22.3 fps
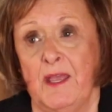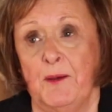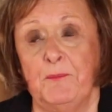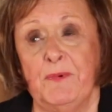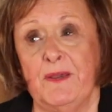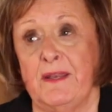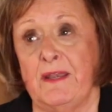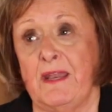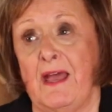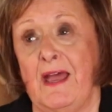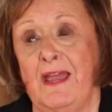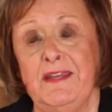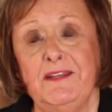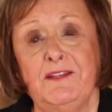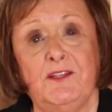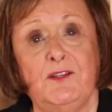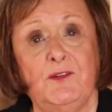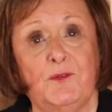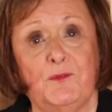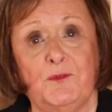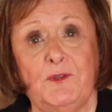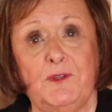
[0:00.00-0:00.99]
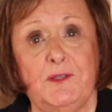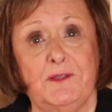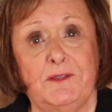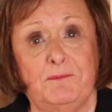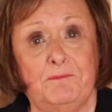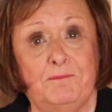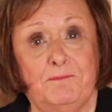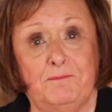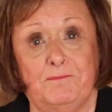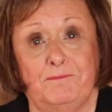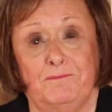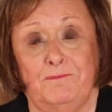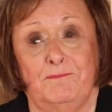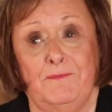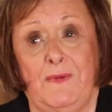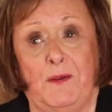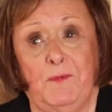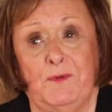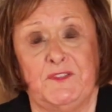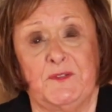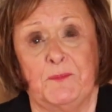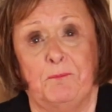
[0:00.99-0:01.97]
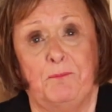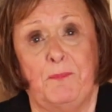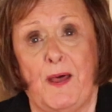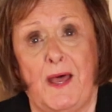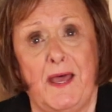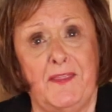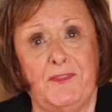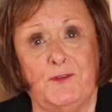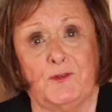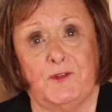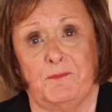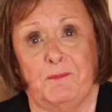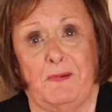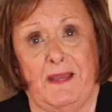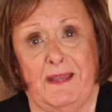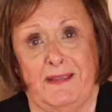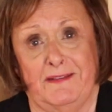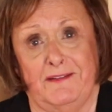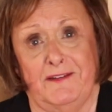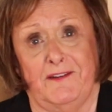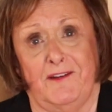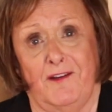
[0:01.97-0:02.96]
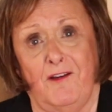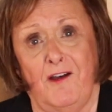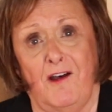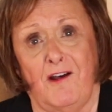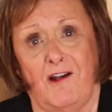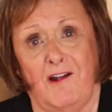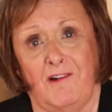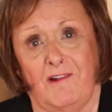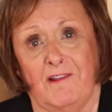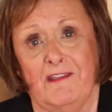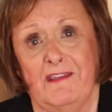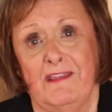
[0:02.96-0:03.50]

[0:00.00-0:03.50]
But I wasn't bothered by it at all.